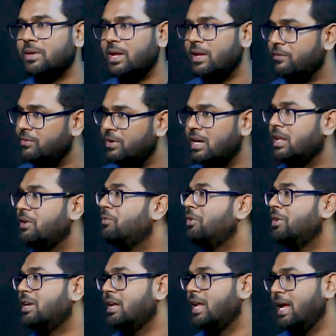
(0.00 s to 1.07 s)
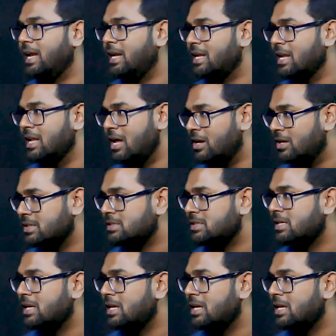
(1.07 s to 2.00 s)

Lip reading: every day for 8-10 hours.